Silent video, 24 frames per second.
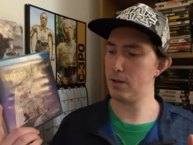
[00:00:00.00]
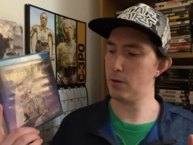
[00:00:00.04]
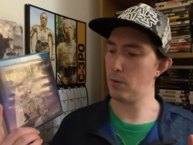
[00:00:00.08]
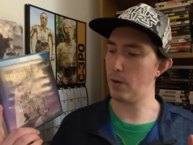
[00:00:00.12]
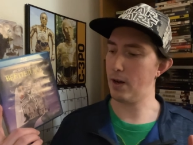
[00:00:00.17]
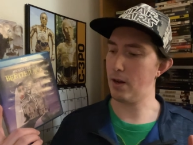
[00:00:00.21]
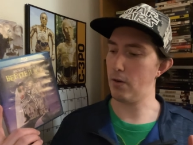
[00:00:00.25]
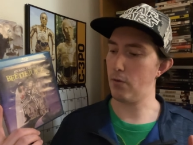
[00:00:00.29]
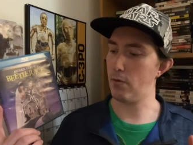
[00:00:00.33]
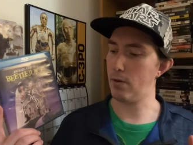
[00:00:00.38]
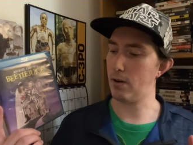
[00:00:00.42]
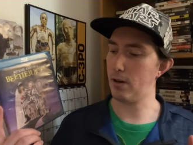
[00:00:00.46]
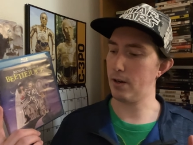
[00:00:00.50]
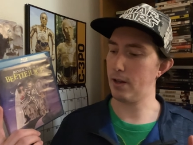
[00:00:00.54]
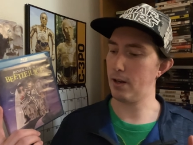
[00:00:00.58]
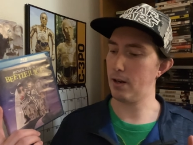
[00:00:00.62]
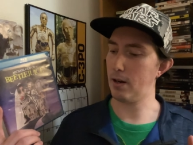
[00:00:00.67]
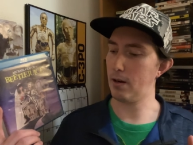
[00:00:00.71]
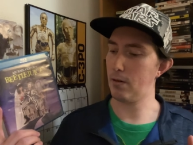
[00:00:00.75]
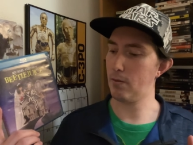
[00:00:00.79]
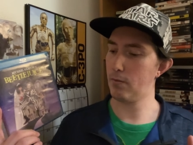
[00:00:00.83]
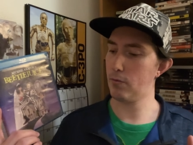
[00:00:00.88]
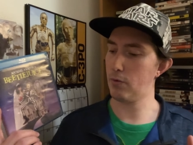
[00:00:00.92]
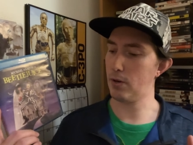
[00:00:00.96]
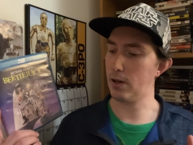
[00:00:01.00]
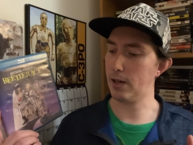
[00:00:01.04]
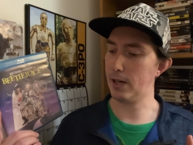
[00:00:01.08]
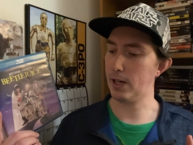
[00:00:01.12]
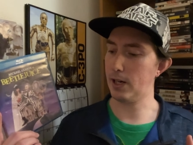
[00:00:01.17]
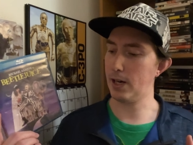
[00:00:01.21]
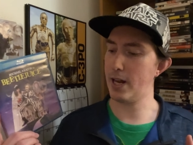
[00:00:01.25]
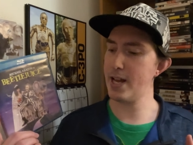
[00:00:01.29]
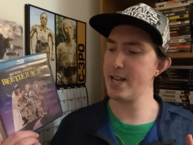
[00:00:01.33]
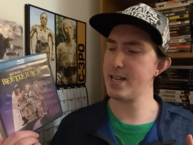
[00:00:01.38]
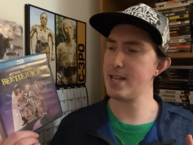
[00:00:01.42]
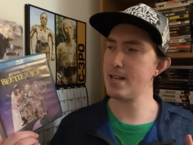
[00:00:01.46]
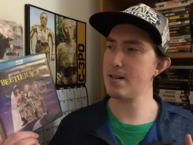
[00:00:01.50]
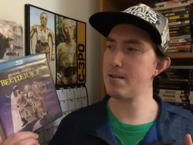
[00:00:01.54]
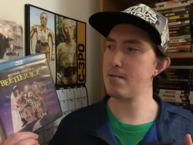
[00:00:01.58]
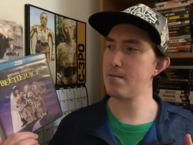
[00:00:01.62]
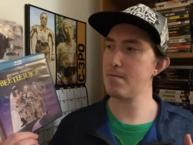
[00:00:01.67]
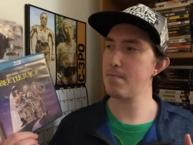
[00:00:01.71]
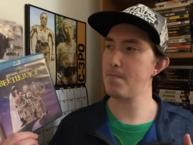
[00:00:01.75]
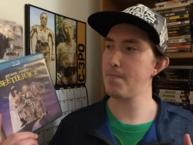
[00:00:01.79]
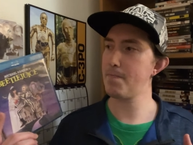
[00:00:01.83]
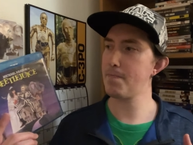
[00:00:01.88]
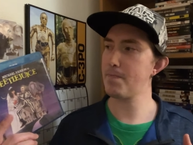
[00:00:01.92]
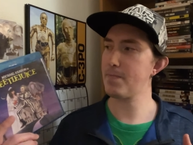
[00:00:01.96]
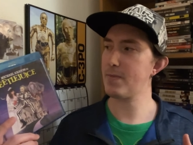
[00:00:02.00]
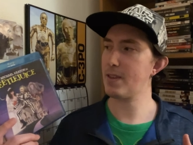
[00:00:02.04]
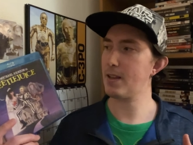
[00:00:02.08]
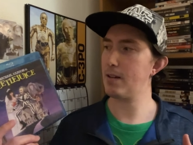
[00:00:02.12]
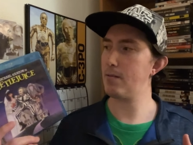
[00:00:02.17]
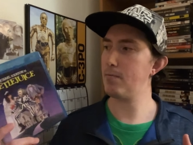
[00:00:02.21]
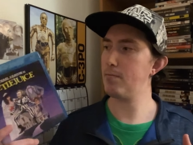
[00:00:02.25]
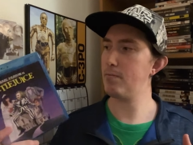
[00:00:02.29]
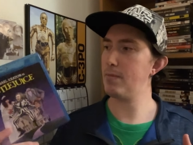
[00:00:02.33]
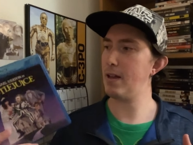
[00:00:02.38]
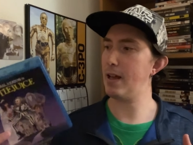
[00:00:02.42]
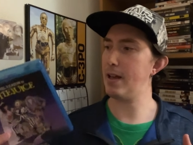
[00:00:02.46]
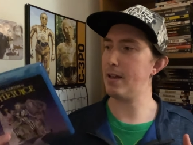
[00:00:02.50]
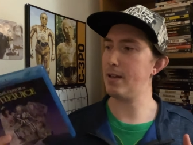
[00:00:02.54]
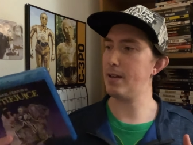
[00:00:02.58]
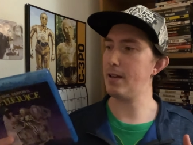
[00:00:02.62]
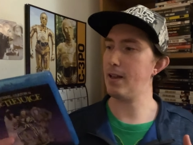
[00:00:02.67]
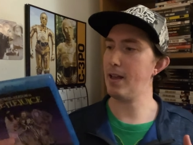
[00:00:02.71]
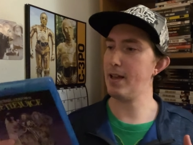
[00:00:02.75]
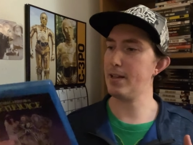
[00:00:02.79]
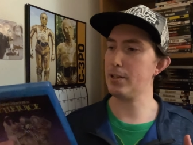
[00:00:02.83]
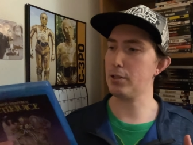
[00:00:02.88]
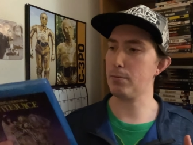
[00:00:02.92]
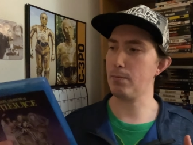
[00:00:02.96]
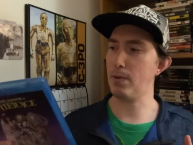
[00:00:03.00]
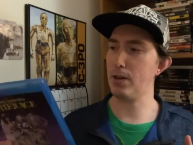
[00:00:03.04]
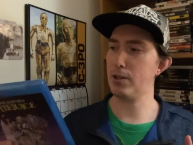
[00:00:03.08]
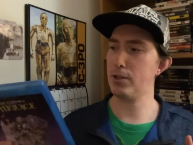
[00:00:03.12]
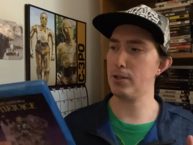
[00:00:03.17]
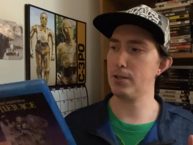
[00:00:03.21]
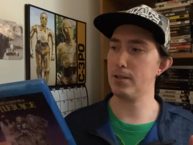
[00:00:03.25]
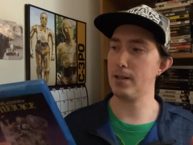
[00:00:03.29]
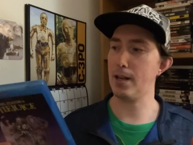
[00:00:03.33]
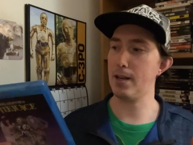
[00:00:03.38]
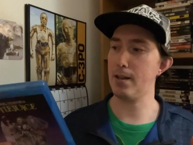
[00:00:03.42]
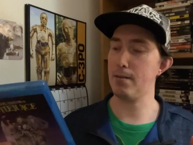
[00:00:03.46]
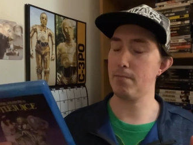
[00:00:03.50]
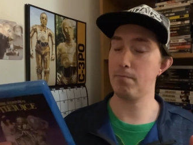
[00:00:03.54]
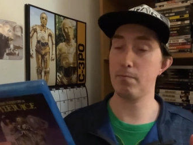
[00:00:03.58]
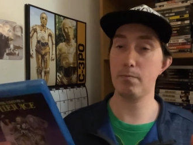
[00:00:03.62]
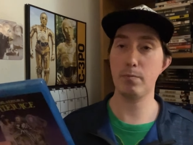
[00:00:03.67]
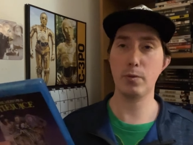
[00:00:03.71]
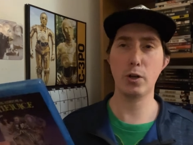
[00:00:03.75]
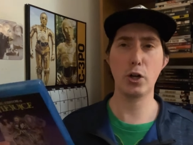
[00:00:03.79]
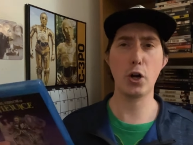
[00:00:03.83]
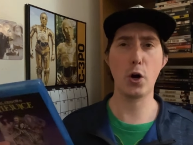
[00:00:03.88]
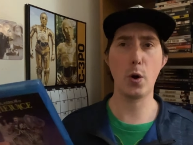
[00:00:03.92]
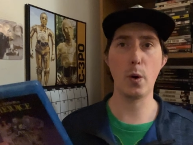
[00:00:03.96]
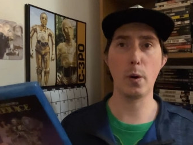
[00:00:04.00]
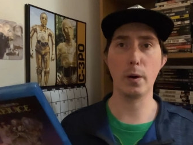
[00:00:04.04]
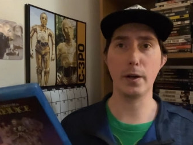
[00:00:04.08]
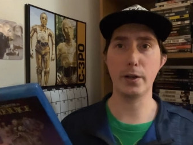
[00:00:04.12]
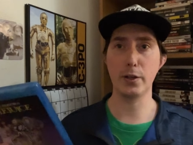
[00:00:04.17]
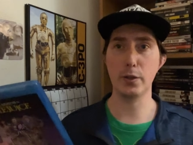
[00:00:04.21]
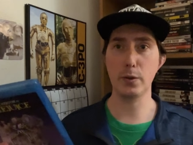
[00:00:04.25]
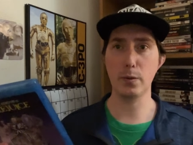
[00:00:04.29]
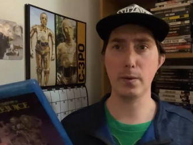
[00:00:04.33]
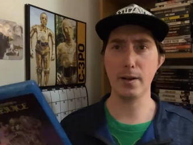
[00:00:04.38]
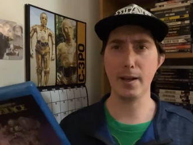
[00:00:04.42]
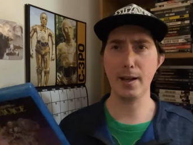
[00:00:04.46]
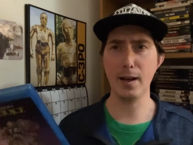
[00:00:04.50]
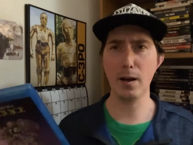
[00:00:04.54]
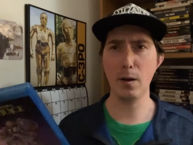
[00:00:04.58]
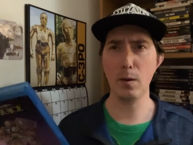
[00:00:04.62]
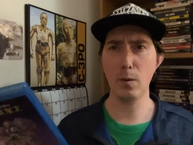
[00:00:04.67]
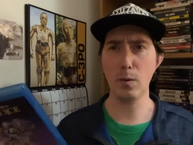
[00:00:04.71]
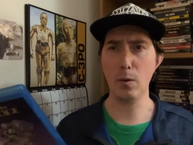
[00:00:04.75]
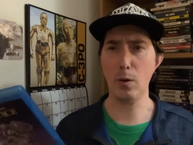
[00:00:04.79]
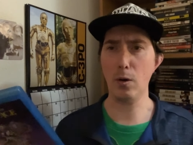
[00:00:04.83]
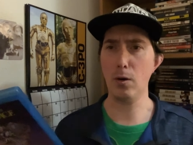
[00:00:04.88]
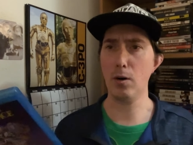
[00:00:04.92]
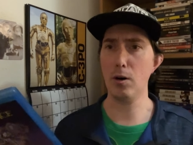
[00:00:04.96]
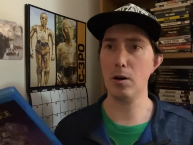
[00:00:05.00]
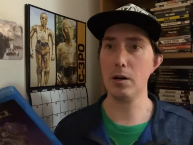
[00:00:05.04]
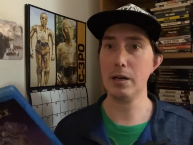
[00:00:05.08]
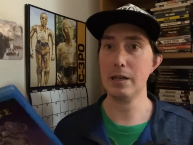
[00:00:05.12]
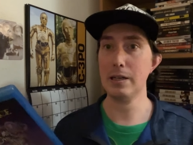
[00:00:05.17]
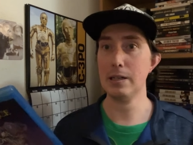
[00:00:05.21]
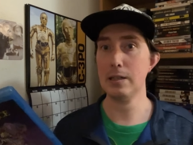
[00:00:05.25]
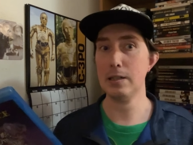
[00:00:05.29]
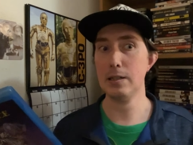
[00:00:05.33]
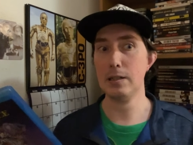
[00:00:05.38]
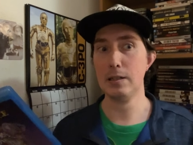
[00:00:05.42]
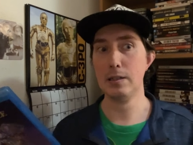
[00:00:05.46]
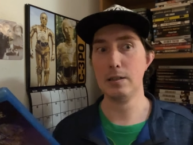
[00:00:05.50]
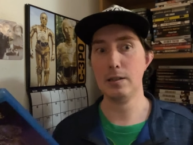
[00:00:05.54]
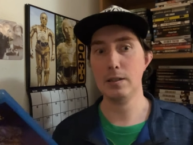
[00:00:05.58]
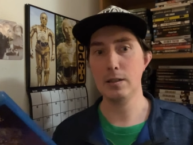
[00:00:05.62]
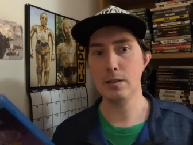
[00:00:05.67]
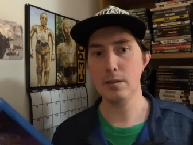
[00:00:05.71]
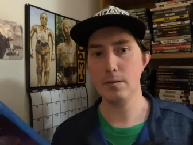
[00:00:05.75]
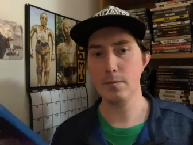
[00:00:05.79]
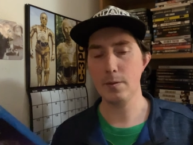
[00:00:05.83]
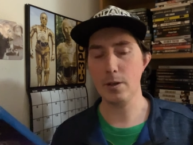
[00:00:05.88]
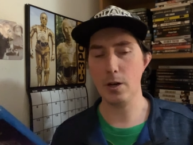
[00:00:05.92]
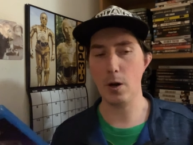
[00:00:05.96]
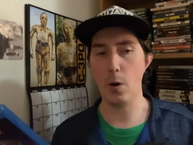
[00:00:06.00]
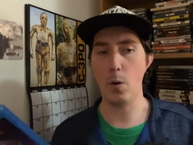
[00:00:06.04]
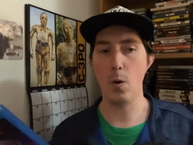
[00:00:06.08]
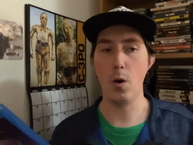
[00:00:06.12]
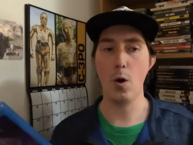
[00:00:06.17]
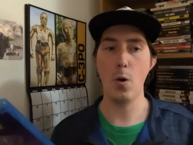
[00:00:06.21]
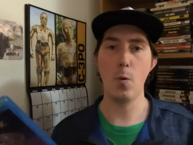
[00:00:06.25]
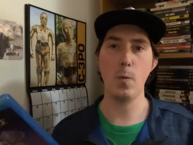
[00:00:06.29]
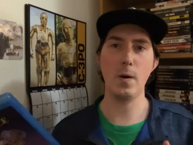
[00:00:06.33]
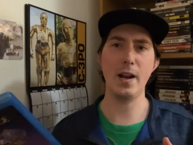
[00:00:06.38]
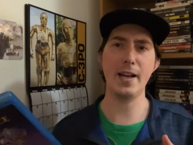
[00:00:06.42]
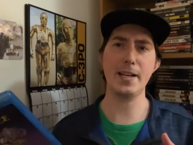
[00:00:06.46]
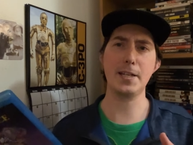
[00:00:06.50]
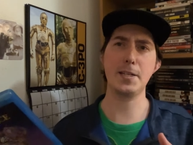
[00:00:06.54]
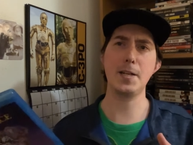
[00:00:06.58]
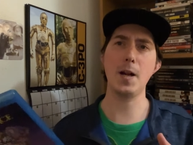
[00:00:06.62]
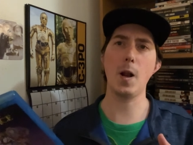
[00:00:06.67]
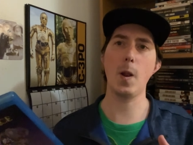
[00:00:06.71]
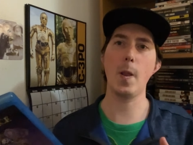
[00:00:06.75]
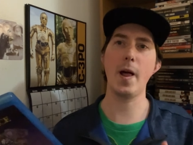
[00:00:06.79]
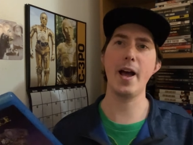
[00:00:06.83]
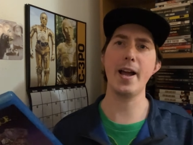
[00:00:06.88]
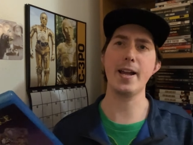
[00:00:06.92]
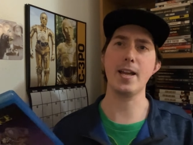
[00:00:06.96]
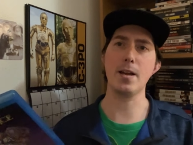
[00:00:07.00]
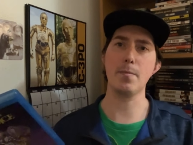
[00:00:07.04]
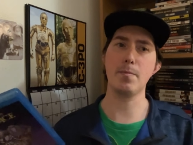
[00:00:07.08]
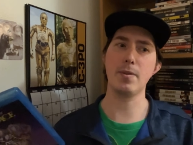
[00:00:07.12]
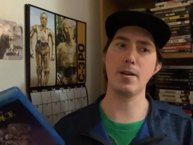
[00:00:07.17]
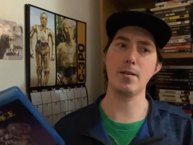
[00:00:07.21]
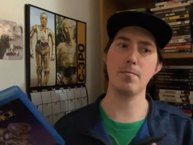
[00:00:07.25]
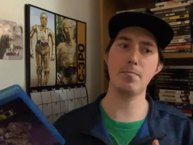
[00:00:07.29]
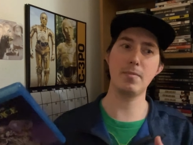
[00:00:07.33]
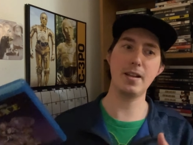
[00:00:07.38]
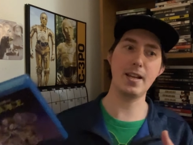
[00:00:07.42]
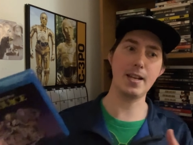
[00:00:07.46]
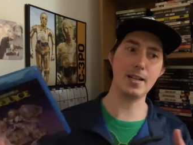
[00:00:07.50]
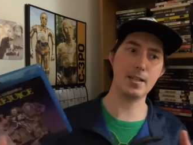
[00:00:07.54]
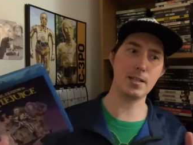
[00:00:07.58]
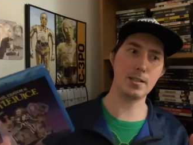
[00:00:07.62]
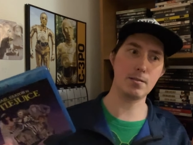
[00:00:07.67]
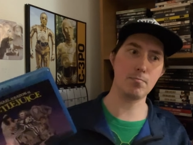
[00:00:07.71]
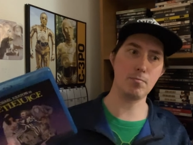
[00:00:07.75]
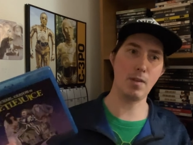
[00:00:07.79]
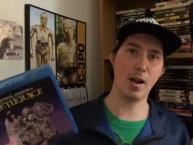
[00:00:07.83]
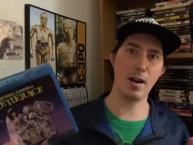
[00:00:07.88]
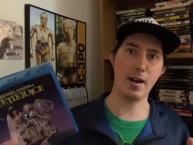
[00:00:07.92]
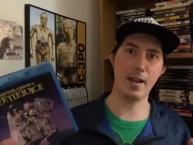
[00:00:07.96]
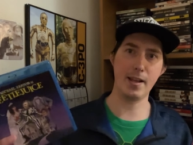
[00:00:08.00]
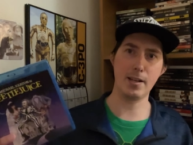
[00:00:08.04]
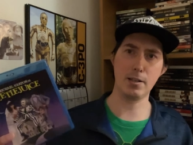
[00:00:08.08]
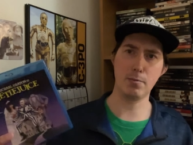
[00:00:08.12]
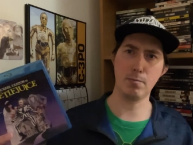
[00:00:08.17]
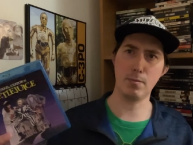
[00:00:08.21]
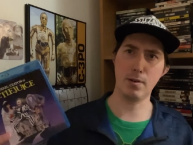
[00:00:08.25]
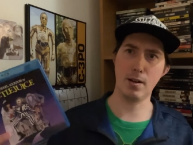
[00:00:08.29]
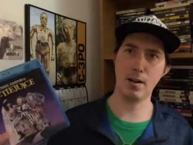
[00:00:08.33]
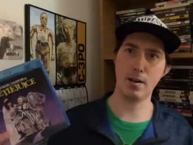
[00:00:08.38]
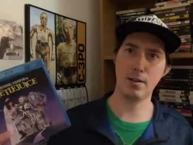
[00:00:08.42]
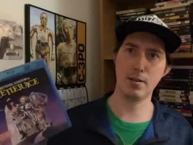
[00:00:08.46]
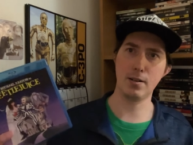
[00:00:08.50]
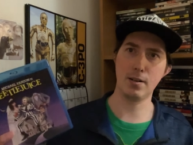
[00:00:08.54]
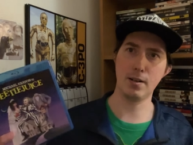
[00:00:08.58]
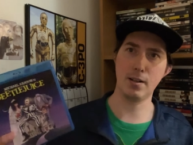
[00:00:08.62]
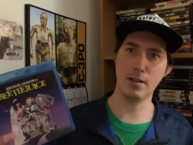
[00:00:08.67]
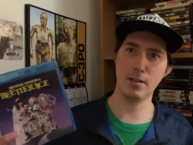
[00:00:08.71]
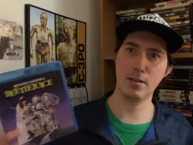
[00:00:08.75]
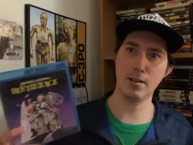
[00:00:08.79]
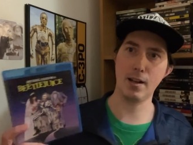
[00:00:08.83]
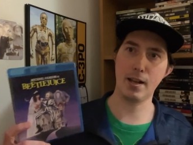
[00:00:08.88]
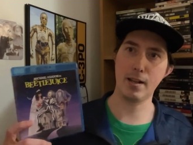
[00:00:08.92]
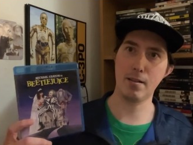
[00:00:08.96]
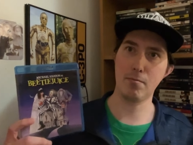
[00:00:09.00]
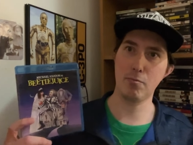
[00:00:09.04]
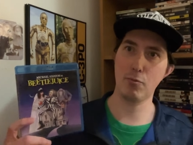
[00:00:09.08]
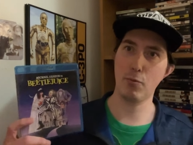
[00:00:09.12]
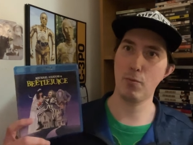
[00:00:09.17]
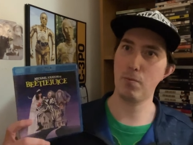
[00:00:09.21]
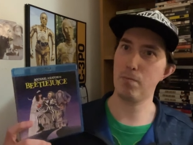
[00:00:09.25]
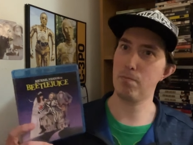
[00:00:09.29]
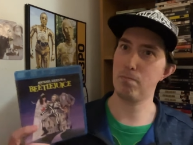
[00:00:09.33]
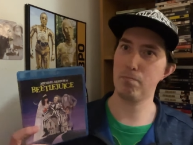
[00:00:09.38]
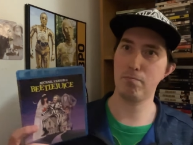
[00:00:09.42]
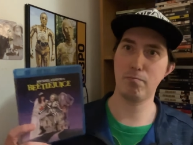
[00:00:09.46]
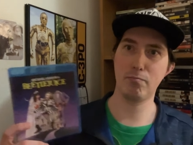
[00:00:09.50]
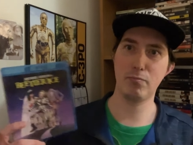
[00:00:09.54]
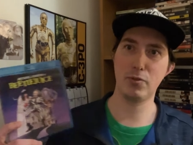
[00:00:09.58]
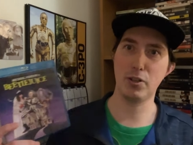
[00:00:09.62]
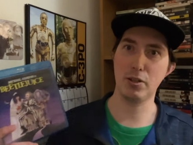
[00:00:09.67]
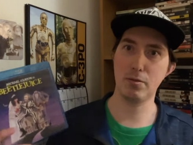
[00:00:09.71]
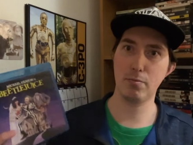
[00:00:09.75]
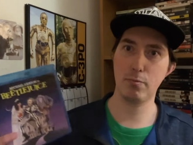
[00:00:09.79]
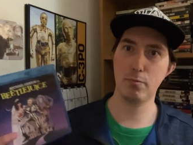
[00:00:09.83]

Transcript: Do I really really like it uh, as much as I currently do now, or you know, well, I still like it, but it's not as much, and it's like just